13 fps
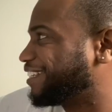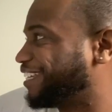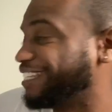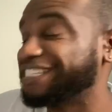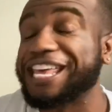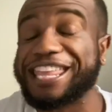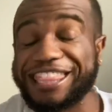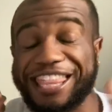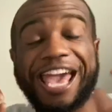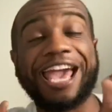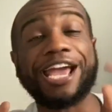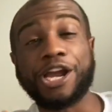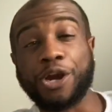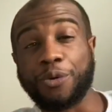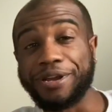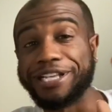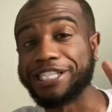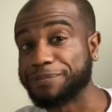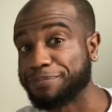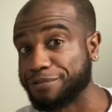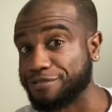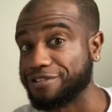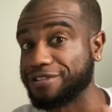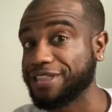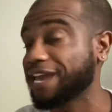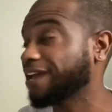it's like that crisp, or
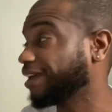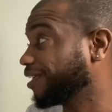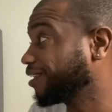that